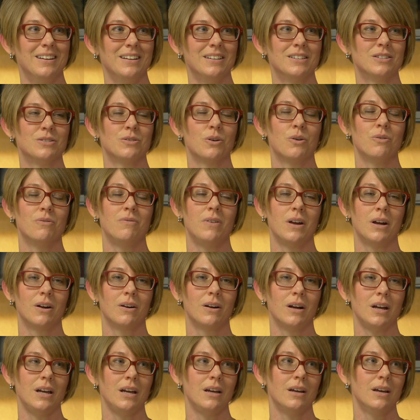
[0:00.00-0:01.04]
It's so
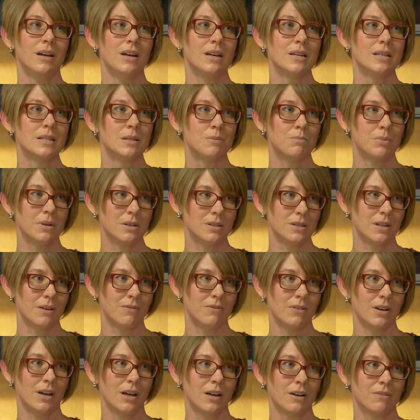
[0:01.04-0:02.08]
very
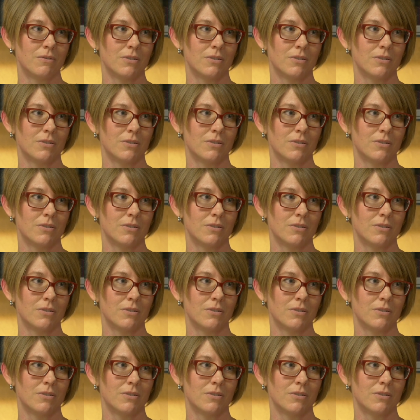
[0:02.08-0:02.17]
specific